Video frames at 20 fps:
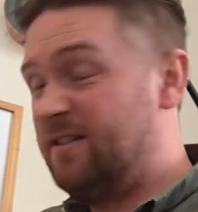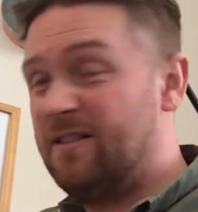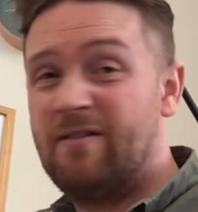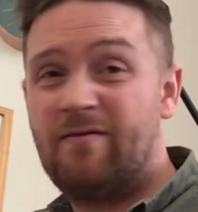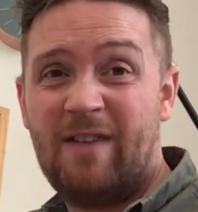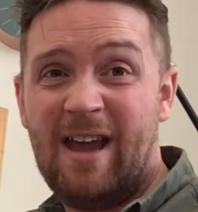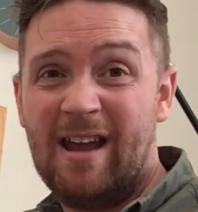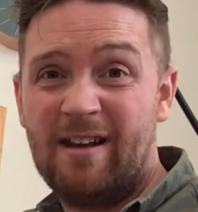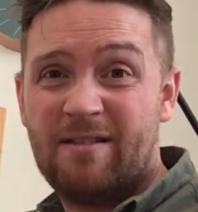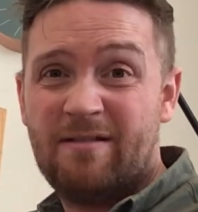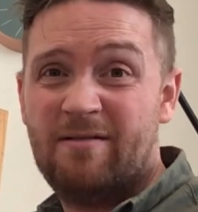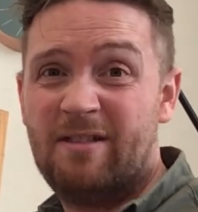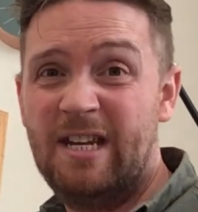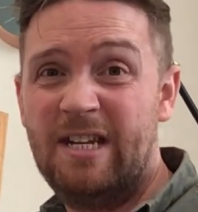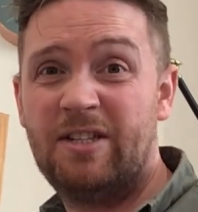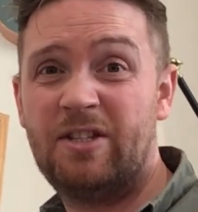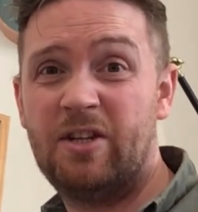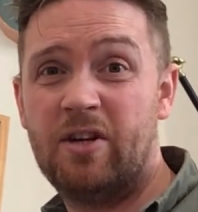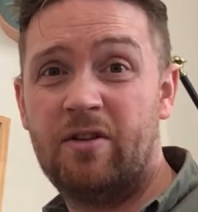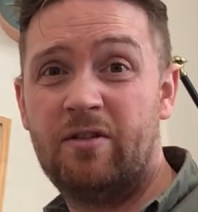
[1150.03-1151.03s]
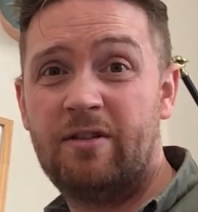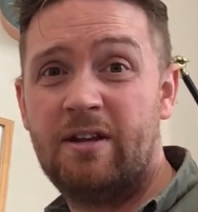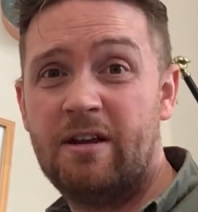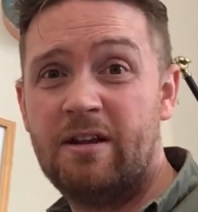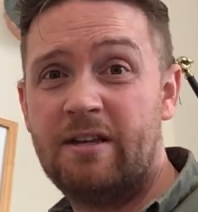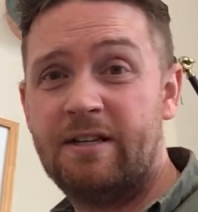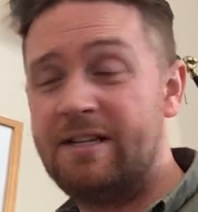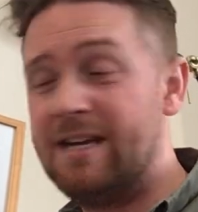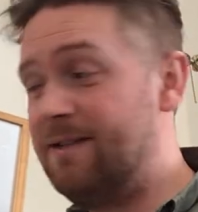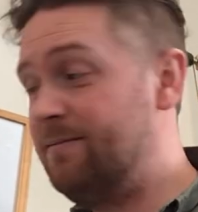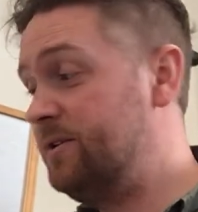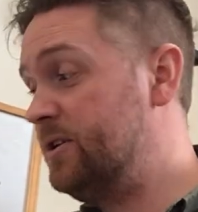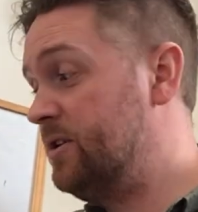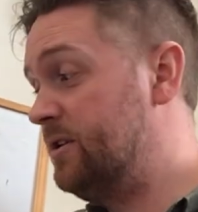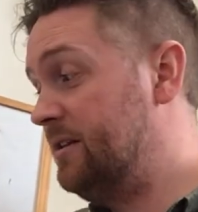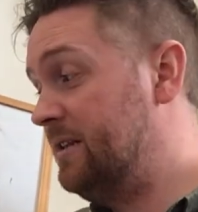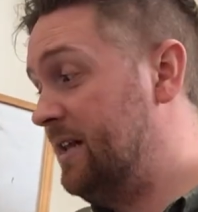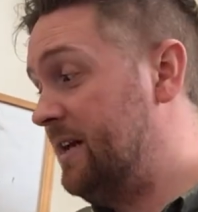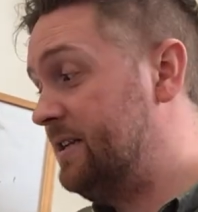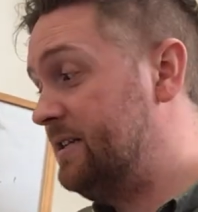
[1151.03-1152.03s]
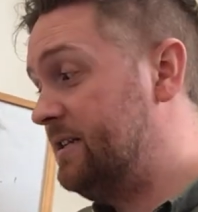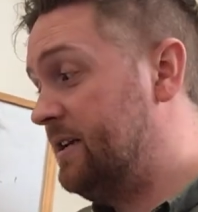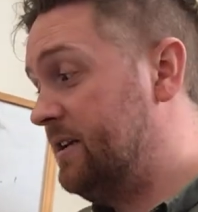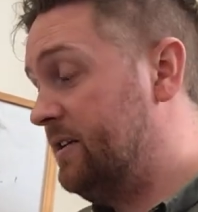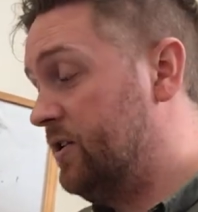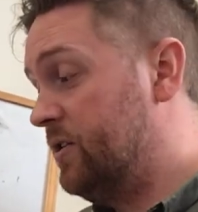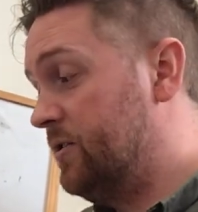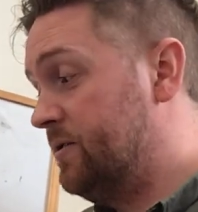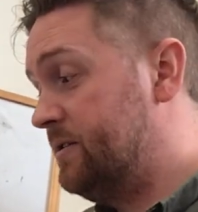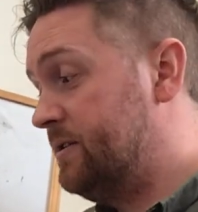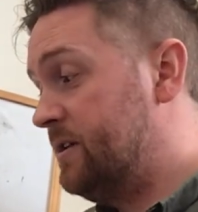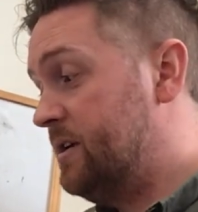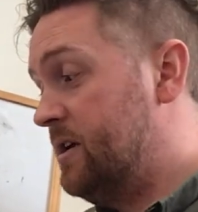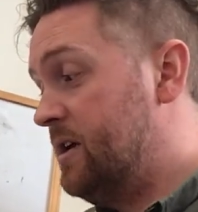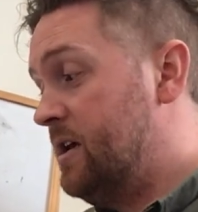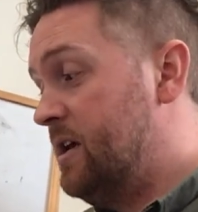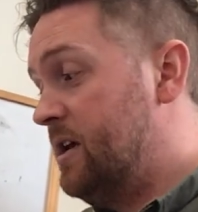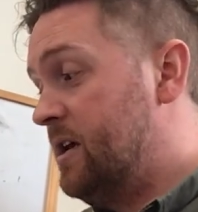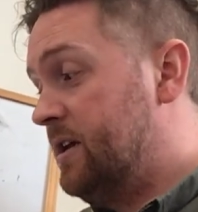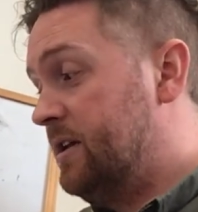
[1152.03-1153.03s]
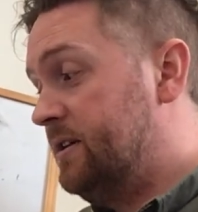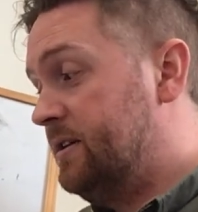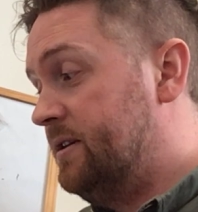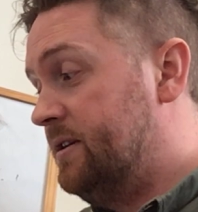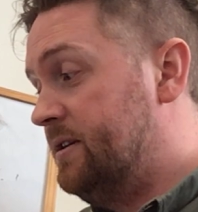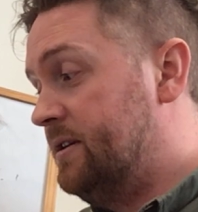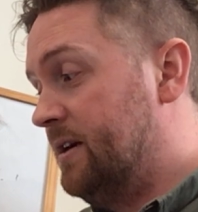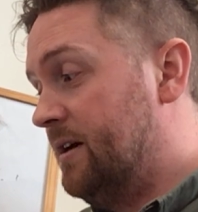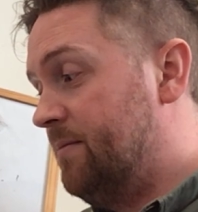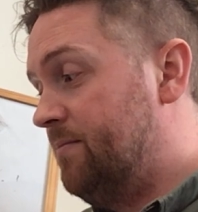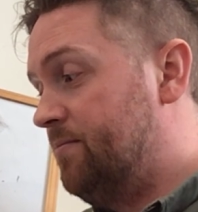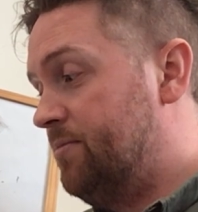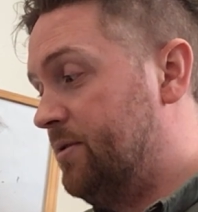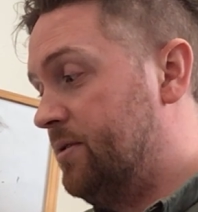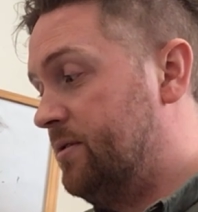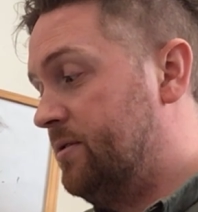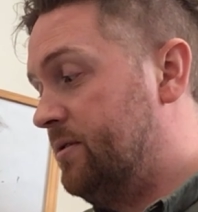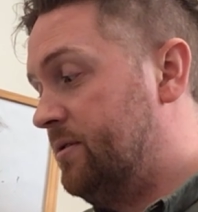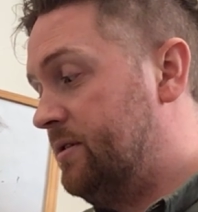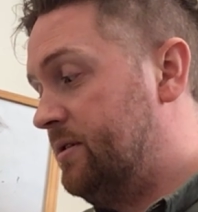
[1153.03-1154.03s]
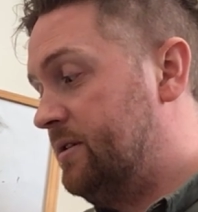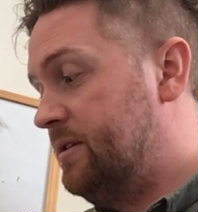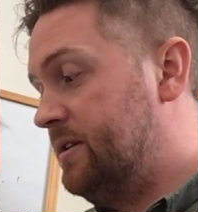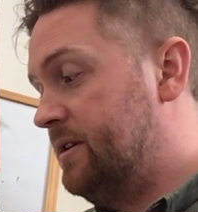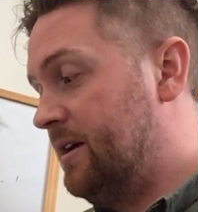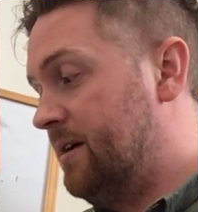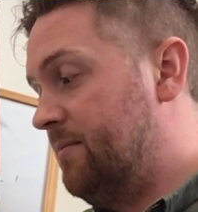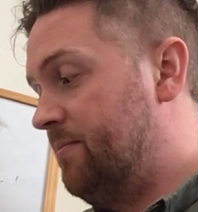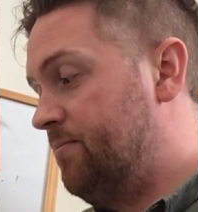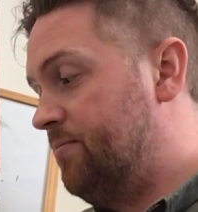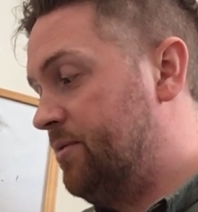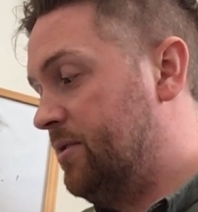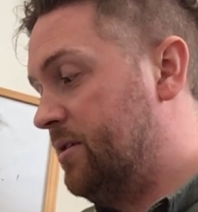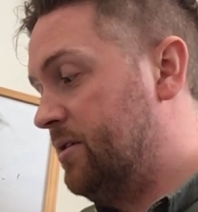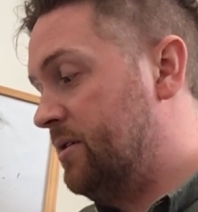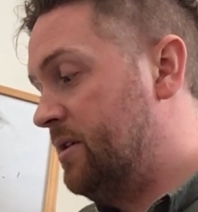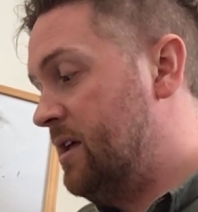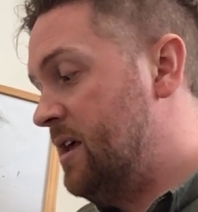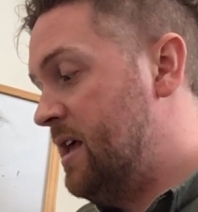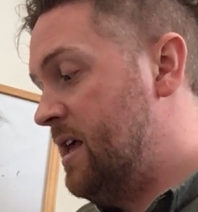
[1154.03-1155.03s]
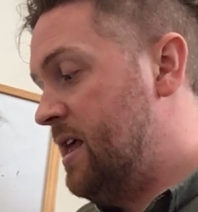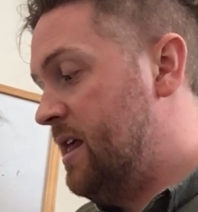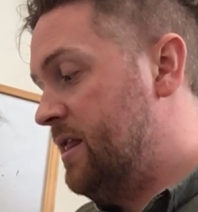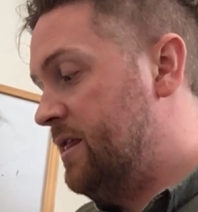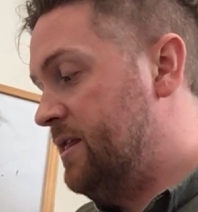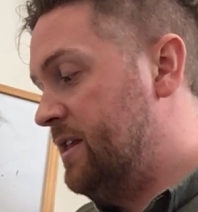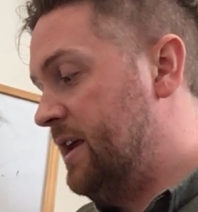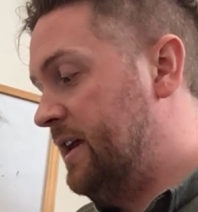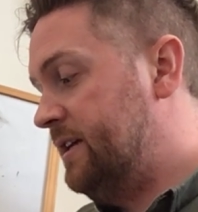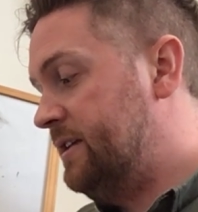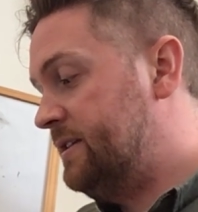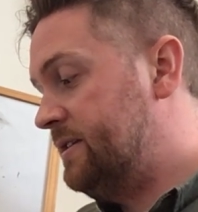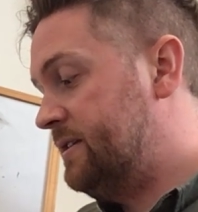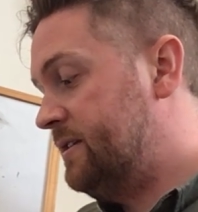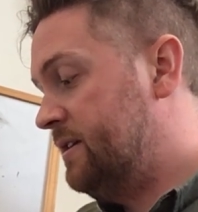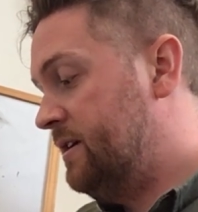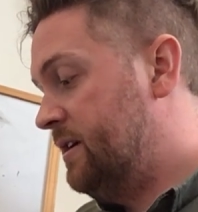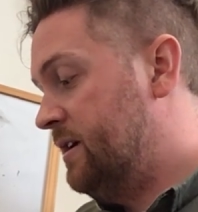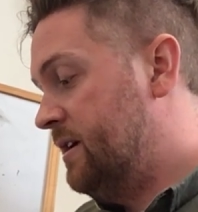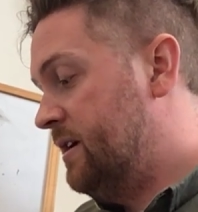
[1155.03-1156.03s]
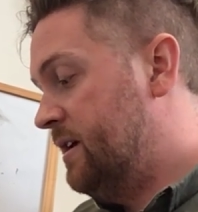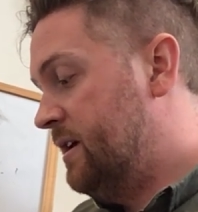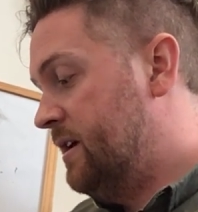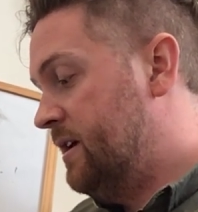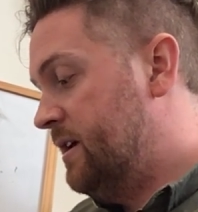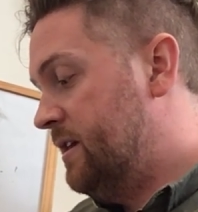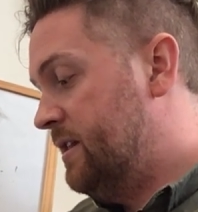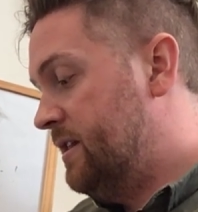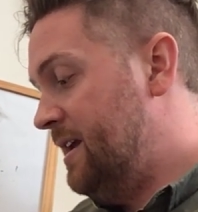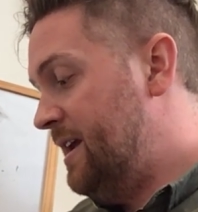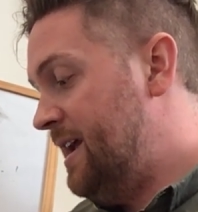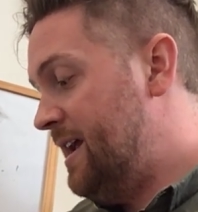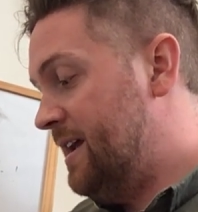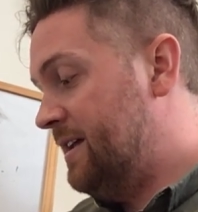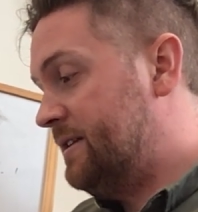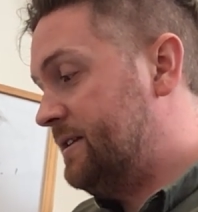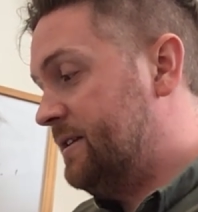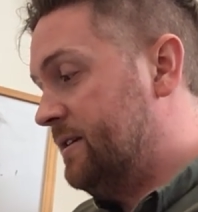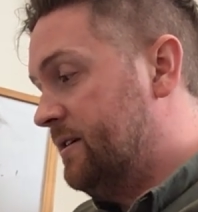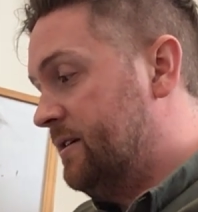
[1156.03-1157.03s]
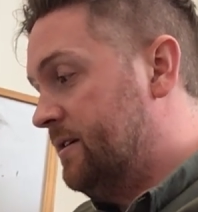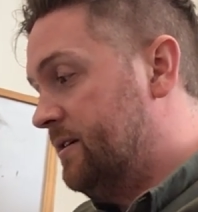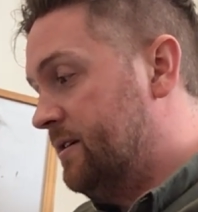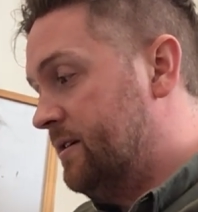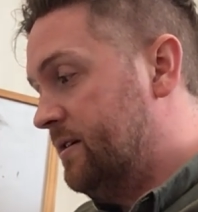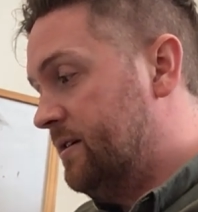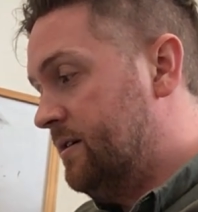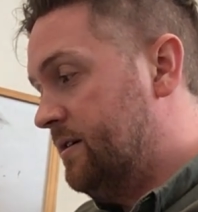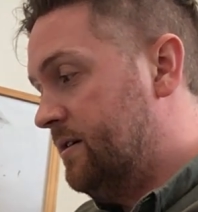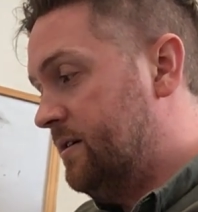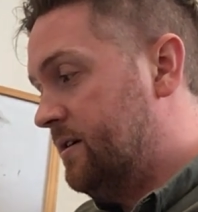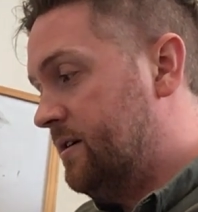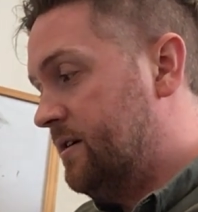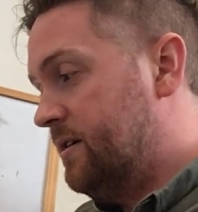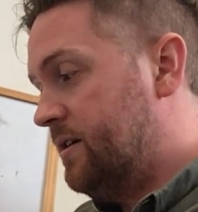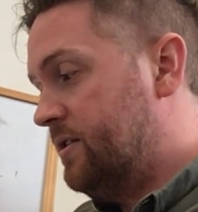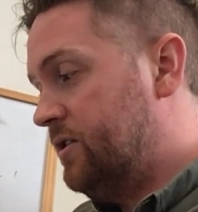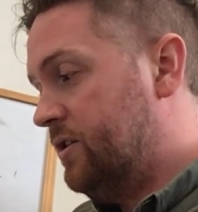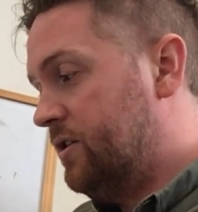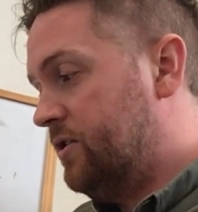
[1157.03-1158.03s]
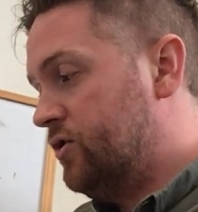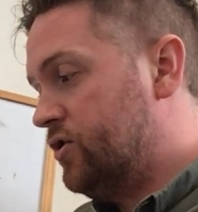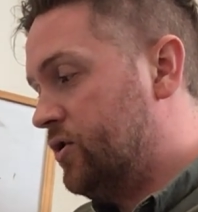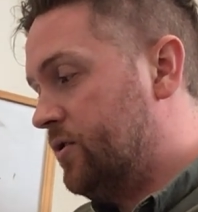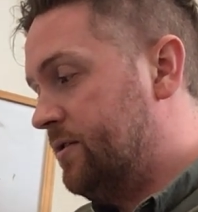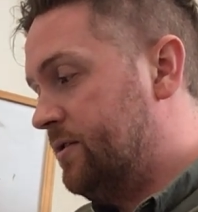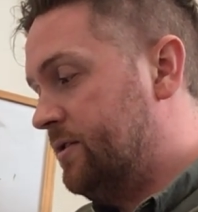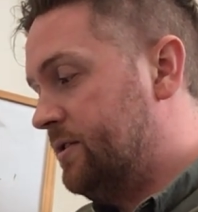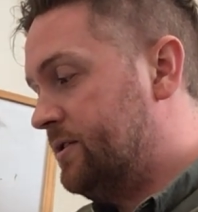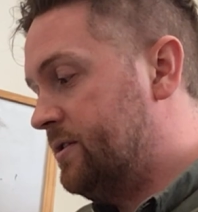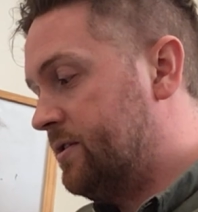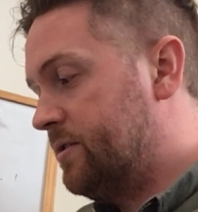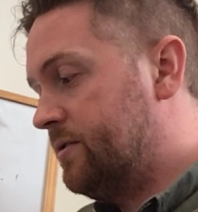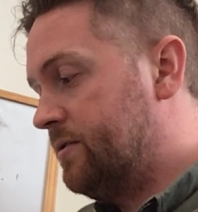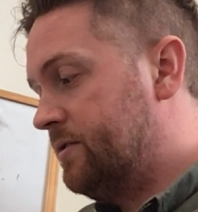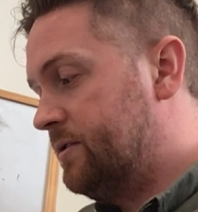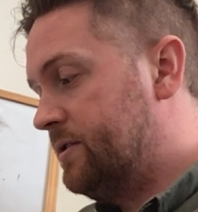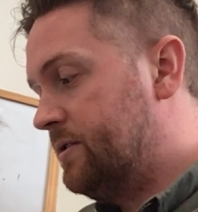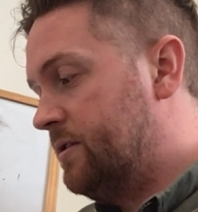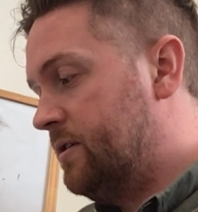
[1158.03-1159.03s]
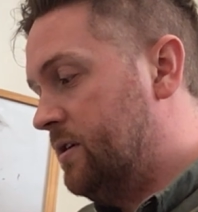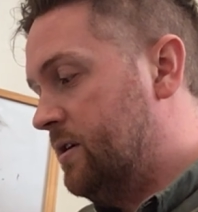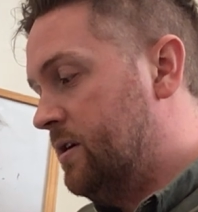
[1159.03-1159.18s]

In fact, these two, they're the same. So the last line goes double, double, this, that. And you can draw in the circles.